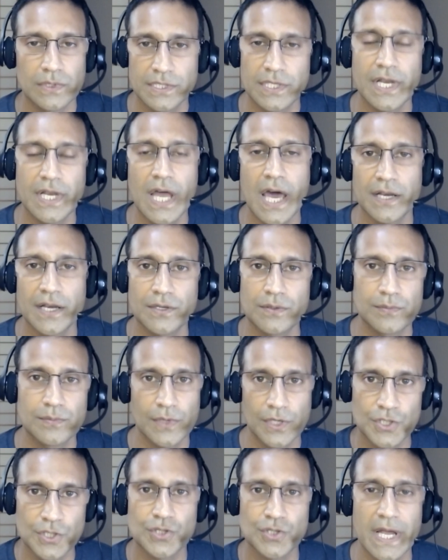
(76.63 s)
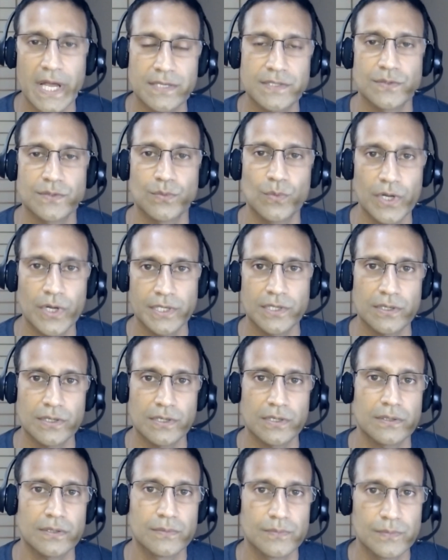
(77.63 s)
to not address what
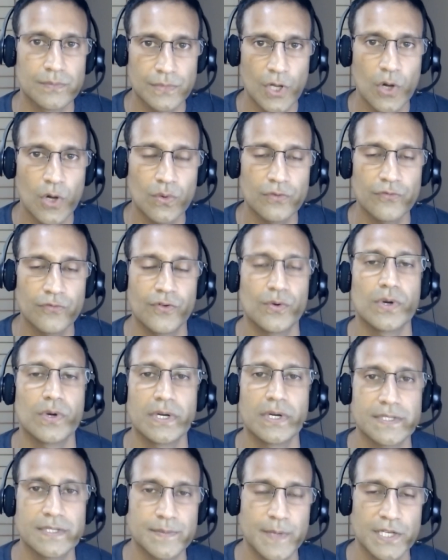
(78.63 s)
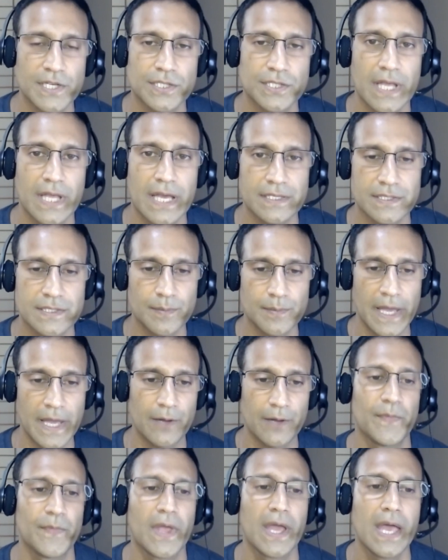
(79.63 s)
you're known for and specialized
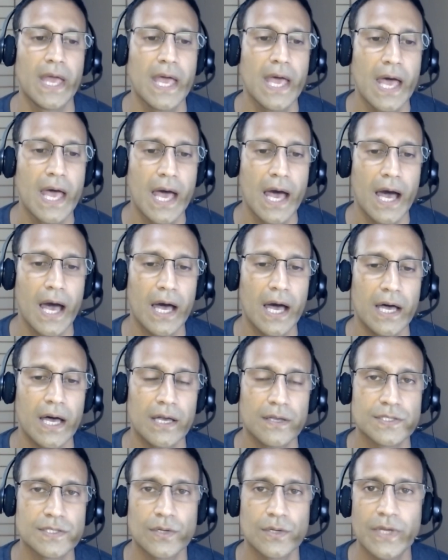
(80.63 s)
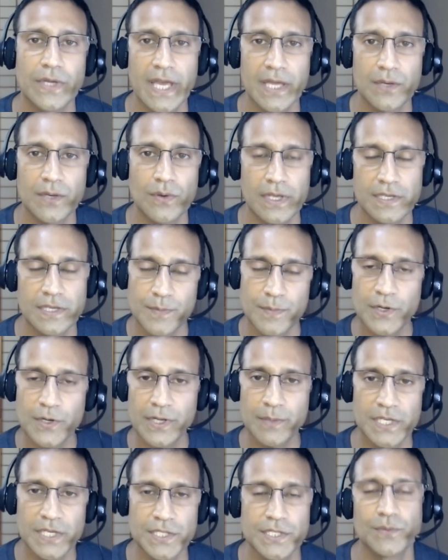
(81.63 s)
about. So again, as
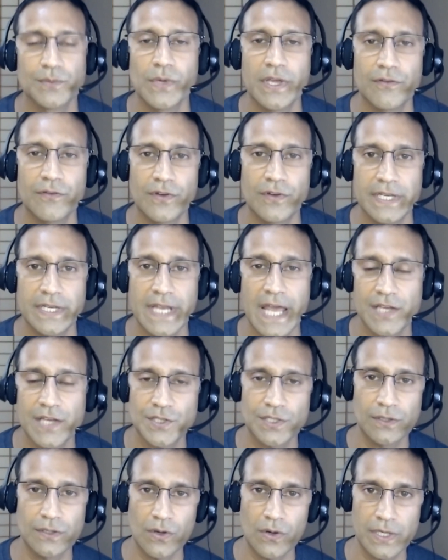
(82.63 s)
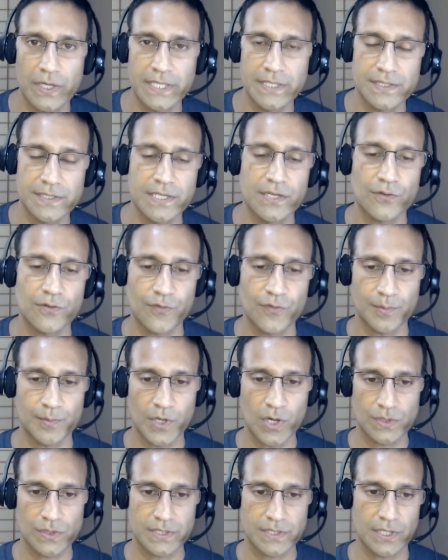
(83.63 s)
Miriam mentioned, we have a national audience here from
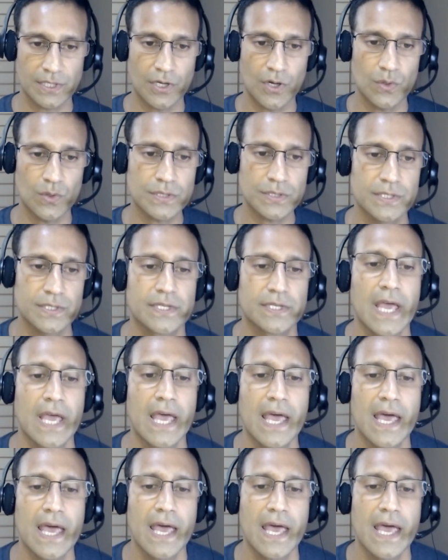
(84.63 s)
coast to coast.